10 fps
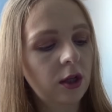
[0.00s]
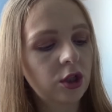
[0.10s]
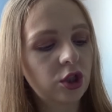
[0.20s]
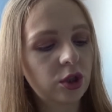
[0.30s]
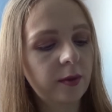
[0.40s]

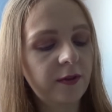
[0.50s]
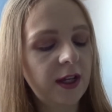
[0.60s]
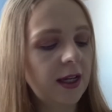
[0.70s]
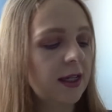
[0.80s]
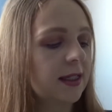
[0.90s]
some of
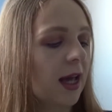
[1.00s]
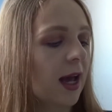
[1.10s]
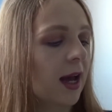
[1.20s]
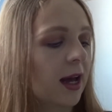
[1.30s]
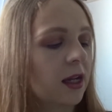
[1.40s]
these
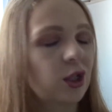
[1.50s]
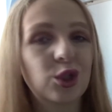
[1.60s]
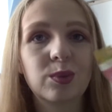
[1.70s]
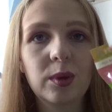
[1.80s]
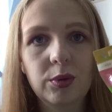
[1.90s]
and
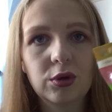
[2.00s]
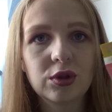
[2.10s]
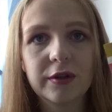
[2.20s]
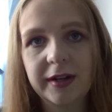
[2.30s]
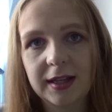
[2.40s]
some
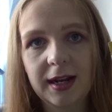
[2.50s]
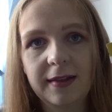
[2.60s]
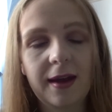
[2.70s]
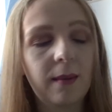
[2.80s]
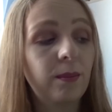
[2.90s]
bubbles or anything like
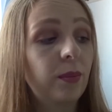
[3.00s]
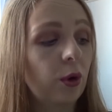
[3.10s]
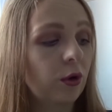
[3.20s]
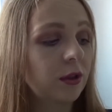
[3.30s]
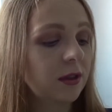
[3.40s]
that.
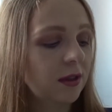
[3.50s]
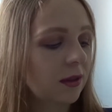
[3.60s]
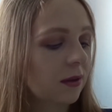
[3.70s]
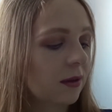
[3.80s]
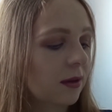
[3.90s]
But
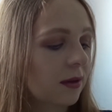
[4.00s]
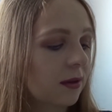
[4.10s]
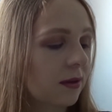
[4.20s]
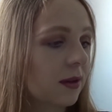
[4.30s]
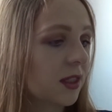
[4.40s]

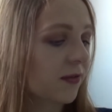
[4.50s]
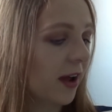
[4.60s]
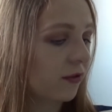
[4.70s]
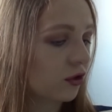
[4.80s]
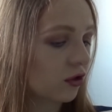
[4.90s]
there's
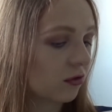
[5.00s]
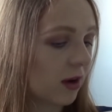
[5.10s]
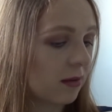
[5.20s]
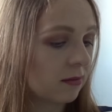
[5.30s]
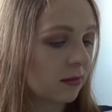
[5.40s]
500
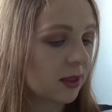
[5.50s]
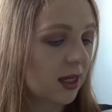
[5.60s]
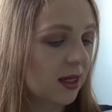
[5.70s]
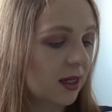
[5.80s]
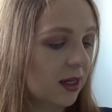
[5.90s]
grams
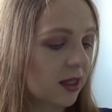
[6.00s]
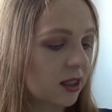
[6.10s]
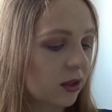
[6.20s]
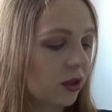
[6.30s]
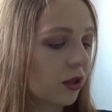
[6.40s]
in here,
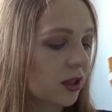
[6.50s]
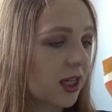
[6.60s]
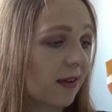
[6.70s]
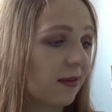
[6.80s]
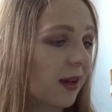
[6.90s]
so you could
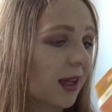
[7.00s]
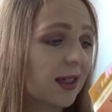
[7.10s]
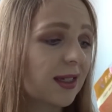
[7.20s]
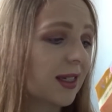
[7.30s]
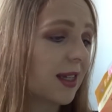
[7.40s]
like
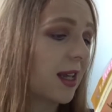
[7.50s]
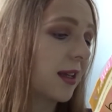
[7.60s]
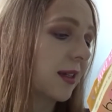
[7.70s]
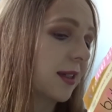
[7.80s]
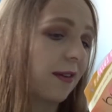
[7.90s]
as I say, you
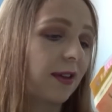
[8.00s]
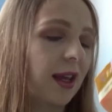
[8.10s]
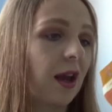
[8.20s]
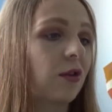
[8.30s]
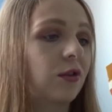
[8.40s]
could definitely
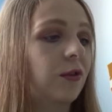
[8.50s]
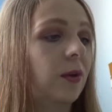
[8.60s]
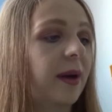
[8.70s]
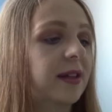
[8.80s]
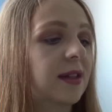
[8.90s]
get a good few
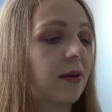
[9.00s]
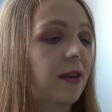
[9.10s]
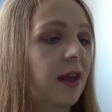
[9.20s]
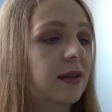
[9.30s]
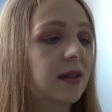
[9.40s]
baths out of
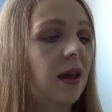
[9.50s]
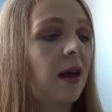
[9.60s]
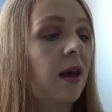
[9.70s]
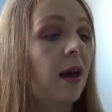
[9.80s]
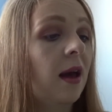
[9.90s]
this.
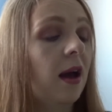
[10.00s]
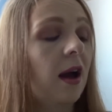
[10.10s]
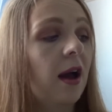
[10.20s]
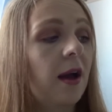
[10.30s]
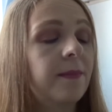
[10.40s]

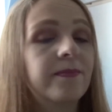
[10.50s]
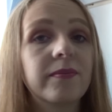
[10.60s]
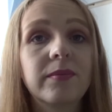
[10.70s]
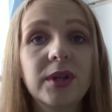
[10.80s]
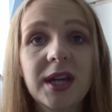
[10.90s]

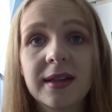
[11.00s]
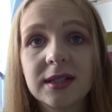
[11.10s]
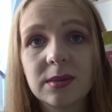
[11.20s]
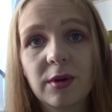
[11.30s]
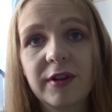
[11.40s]
But yeah,
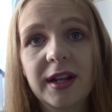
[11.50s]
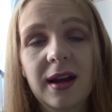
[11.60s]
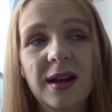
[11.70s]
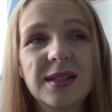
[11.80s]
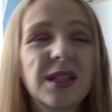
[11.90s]
they smell really
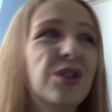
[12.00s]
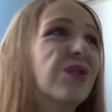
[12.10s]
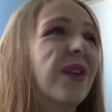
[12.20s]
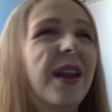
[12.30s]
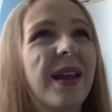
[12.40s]
nice. They're
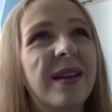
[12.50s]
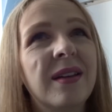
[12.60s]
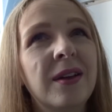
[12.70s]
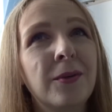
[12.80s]
just really